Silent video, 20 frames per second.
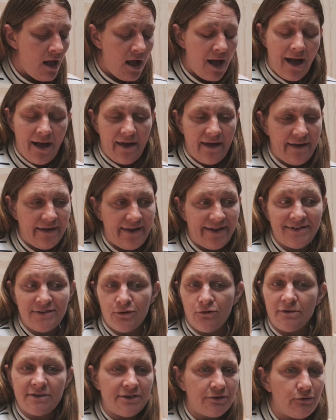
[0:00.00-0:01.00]
I
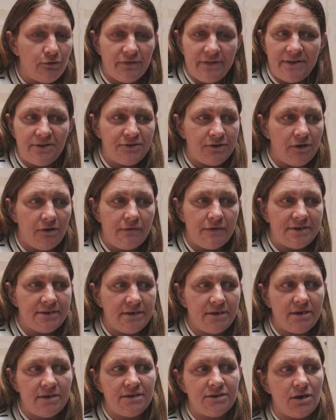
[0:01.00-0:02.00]
exhausted all their
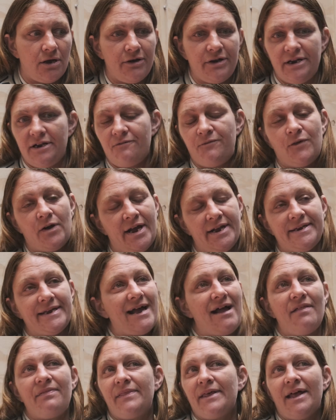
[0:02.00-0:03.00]
services only to find
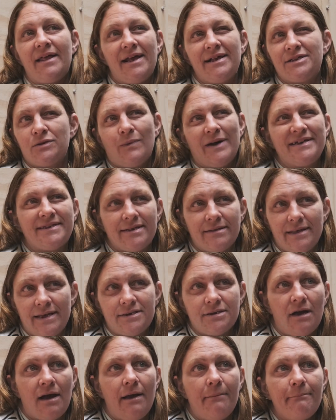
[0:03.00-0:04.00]
out that it's a waste of their
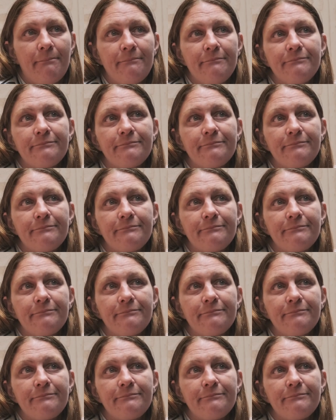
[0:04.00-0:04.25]
time.